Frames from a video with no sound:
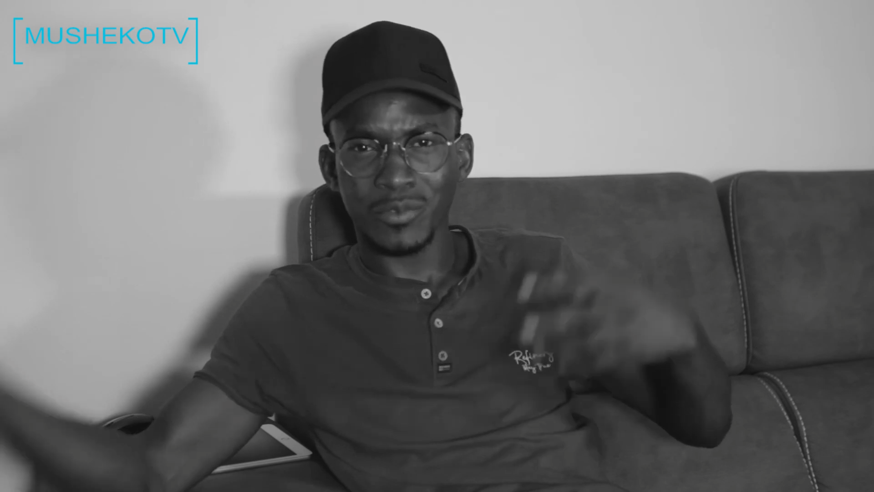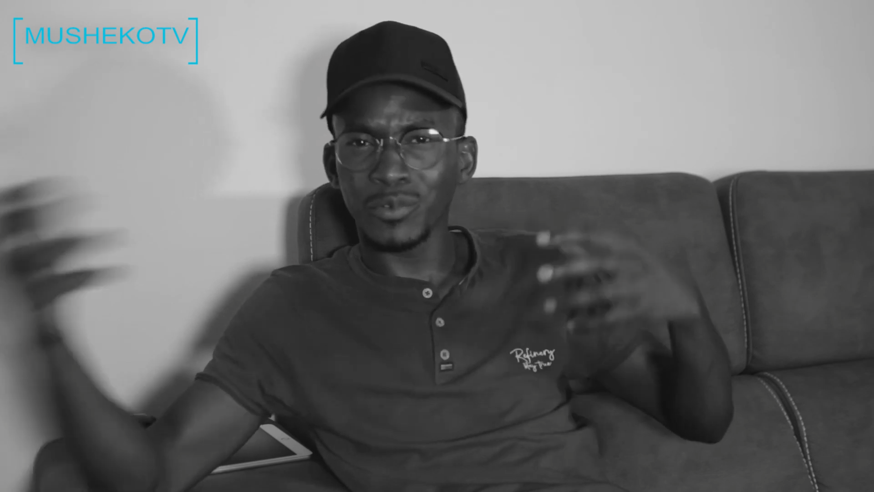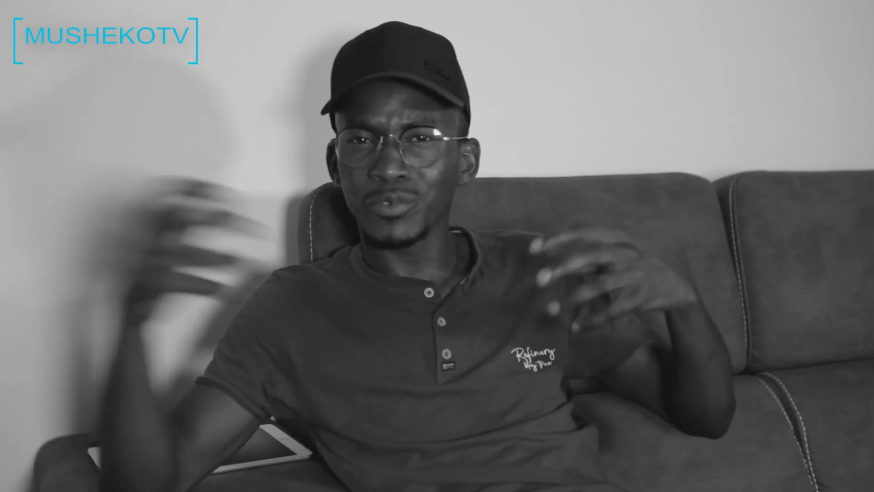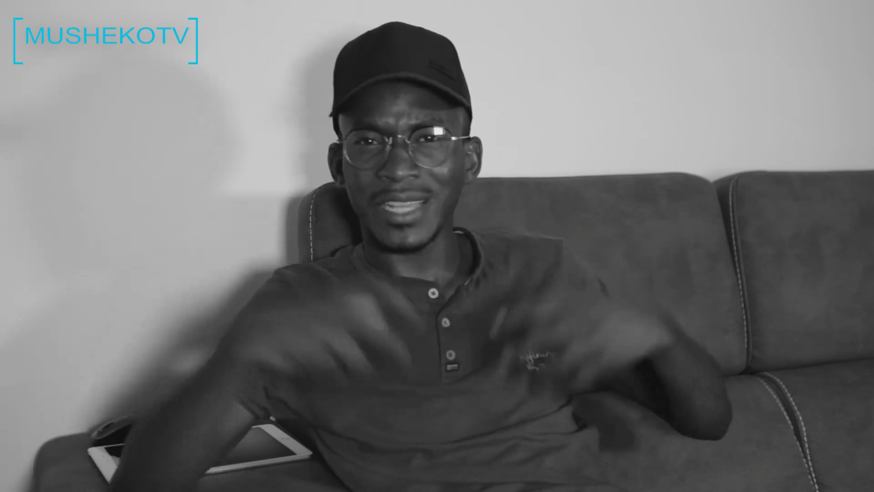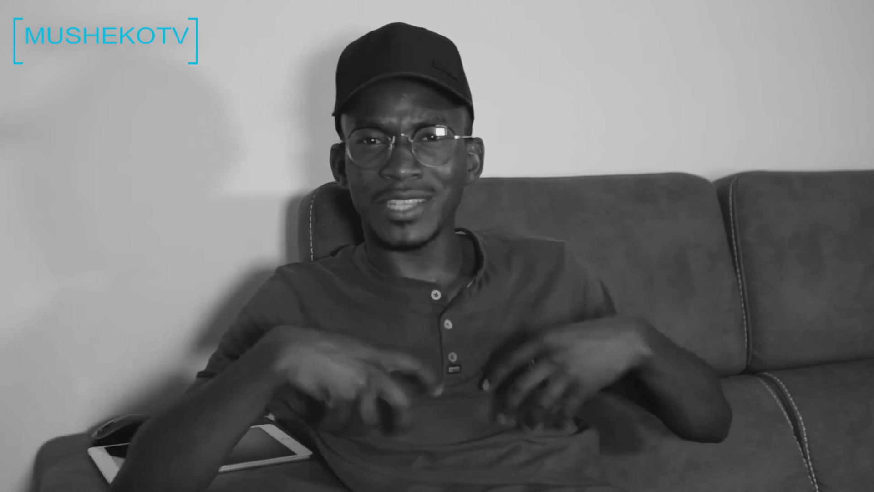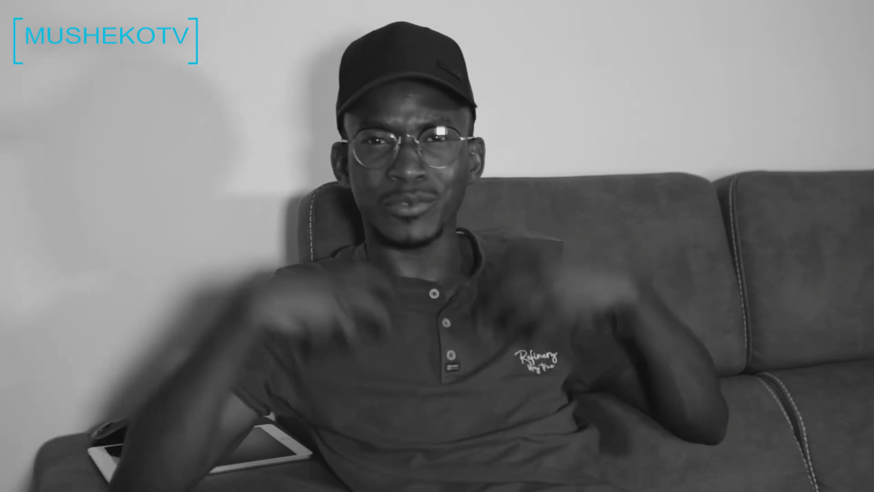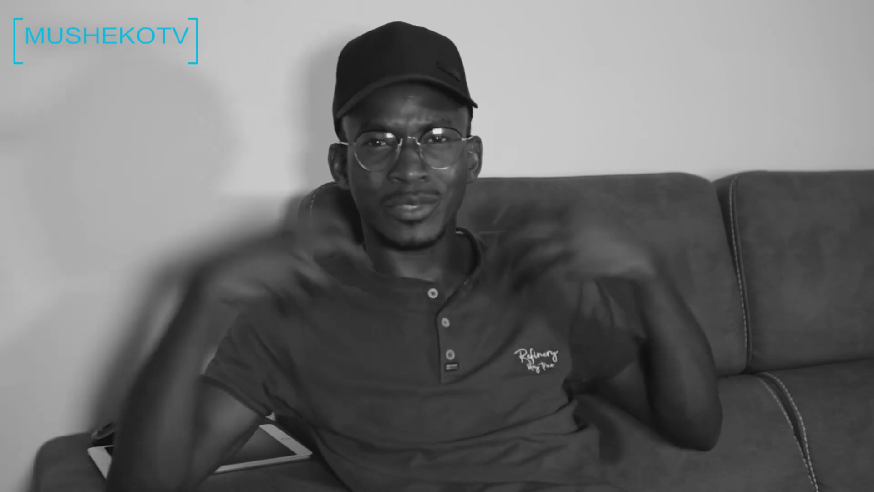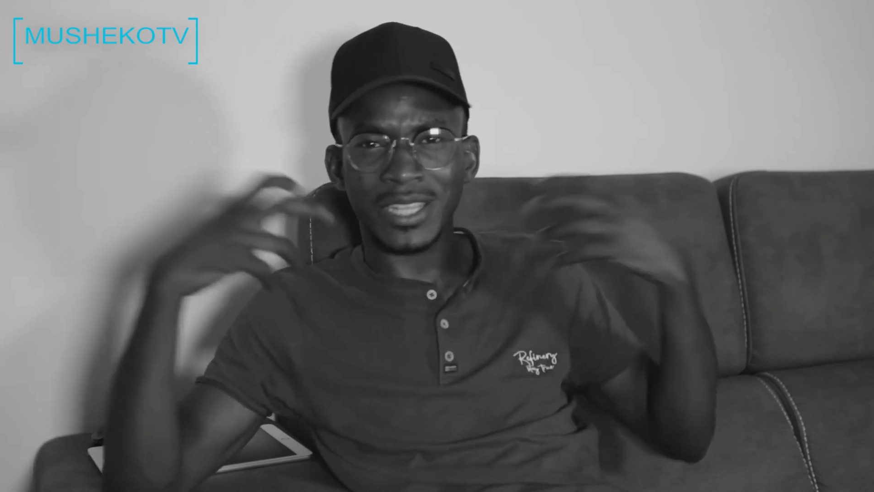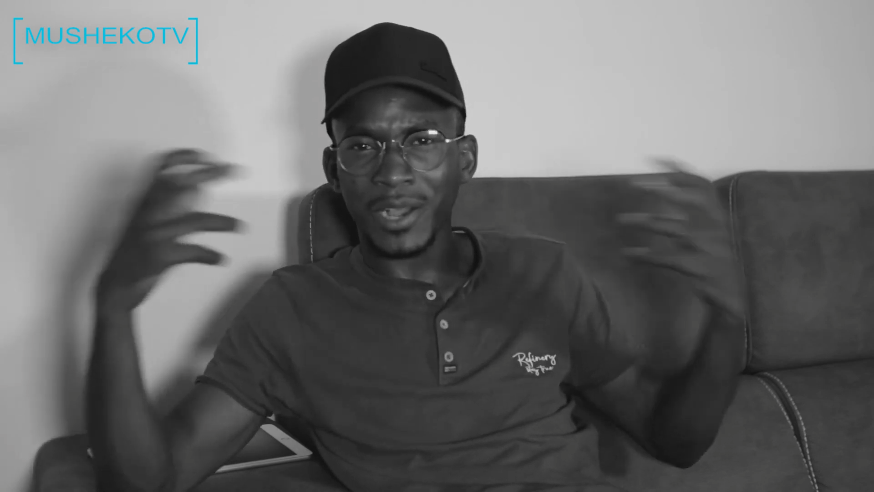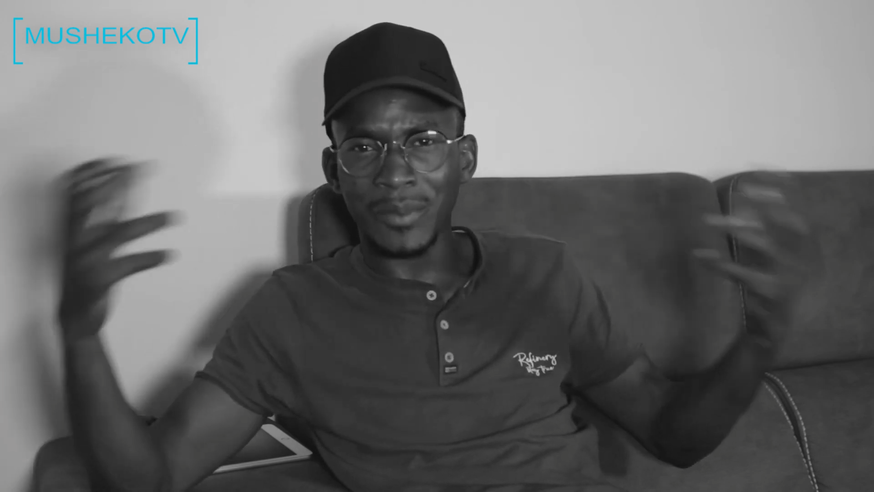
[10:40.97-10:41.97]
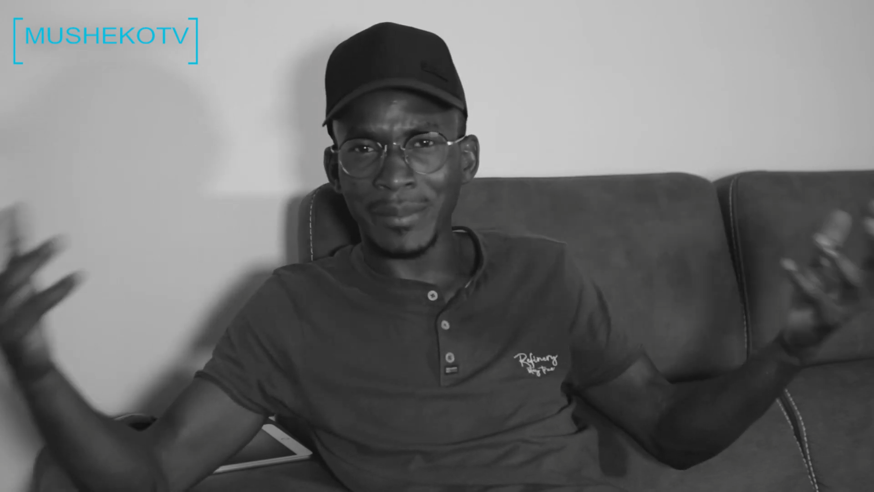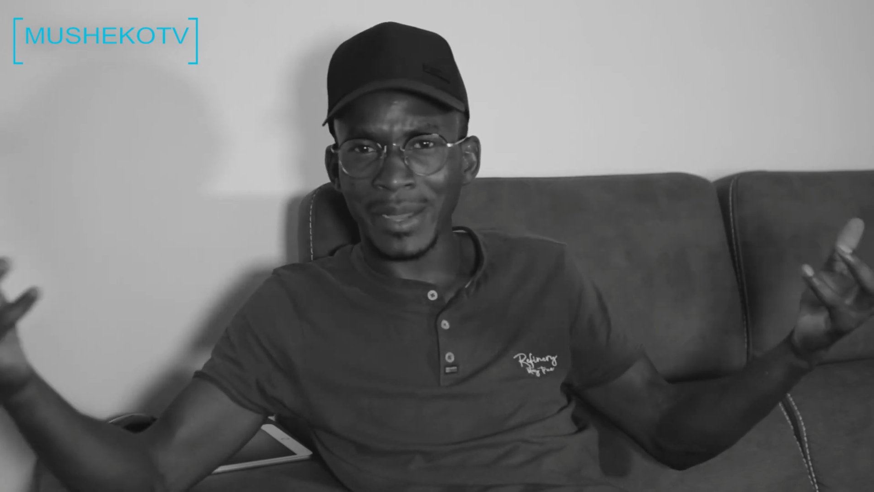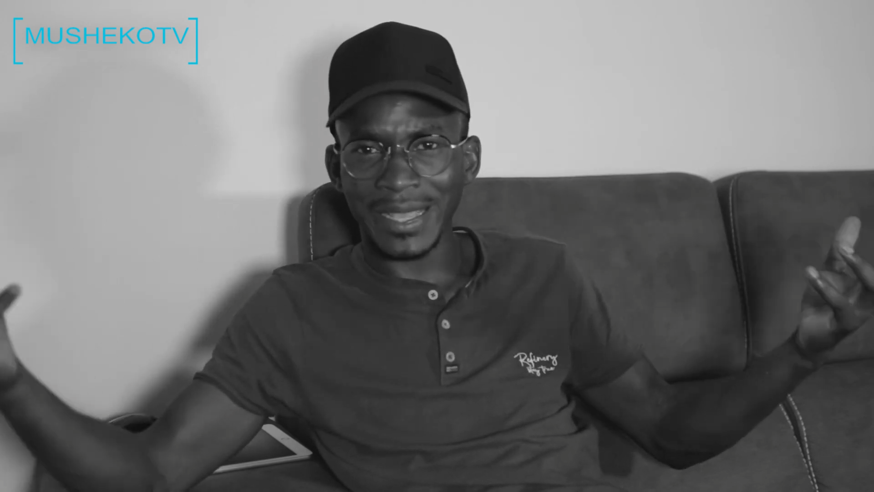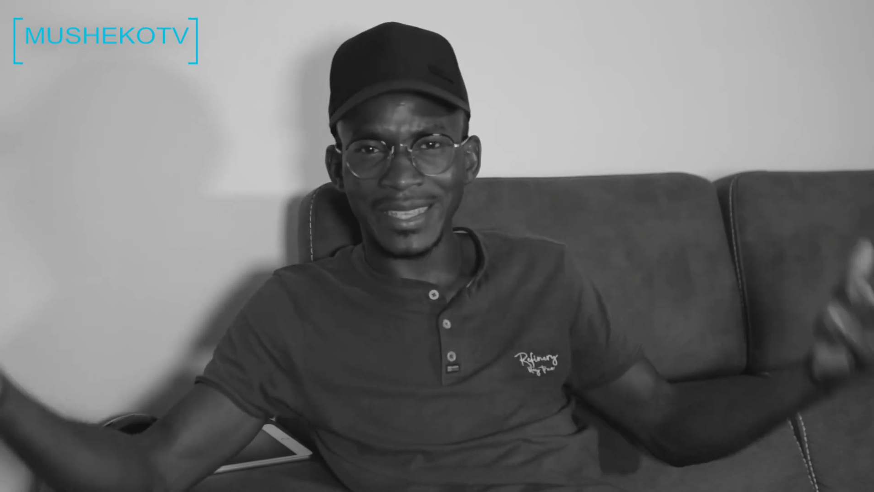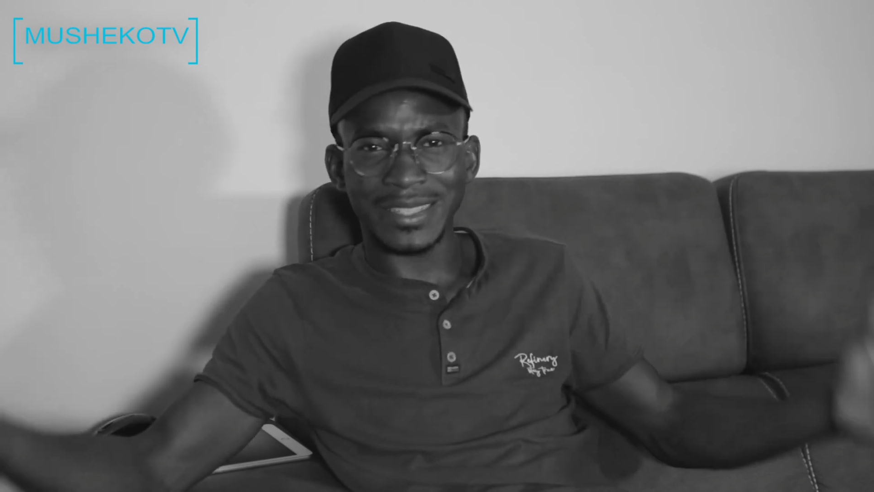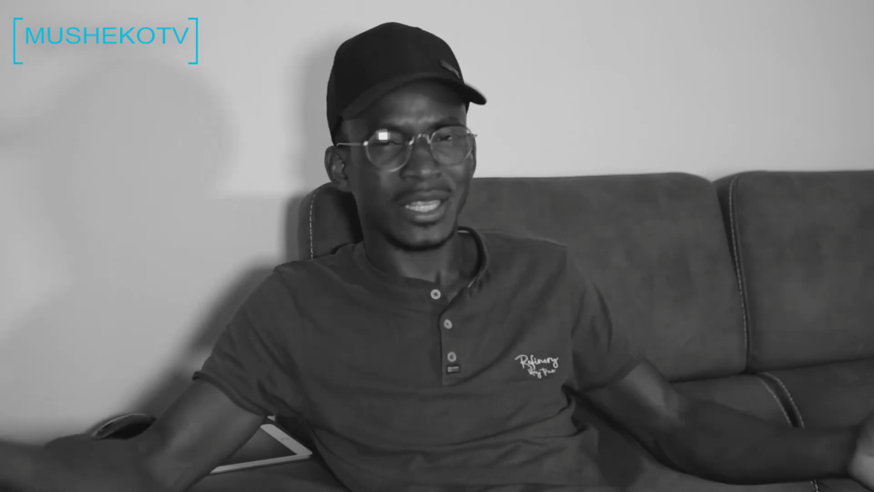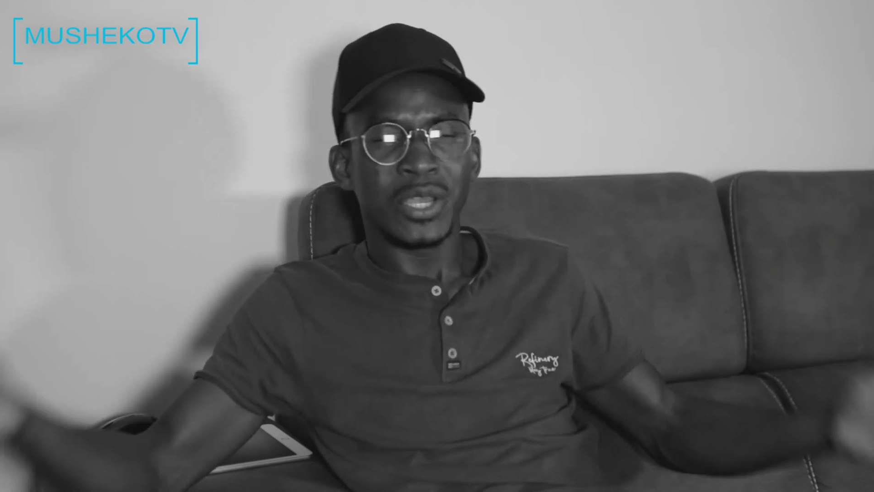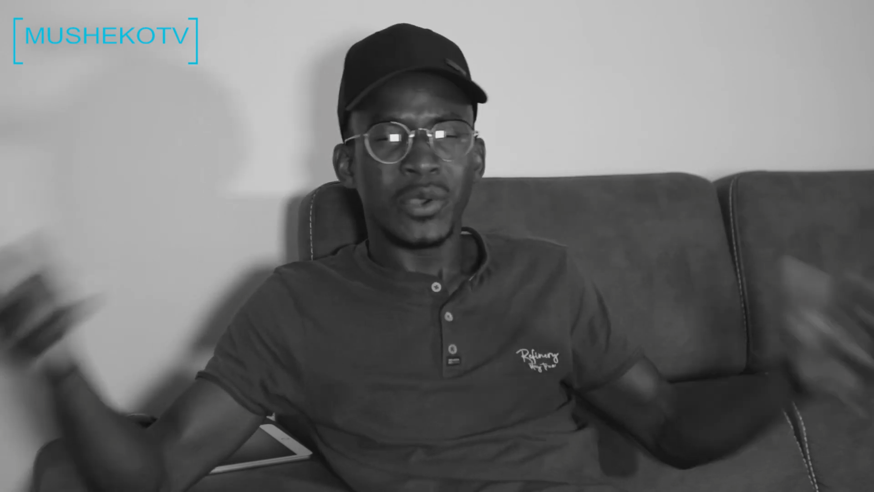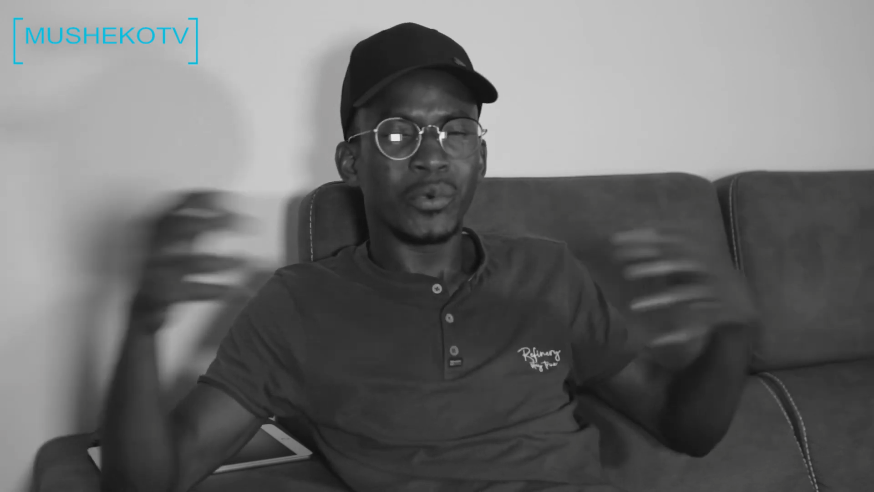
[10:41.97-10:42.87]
Who dares to take away my kids?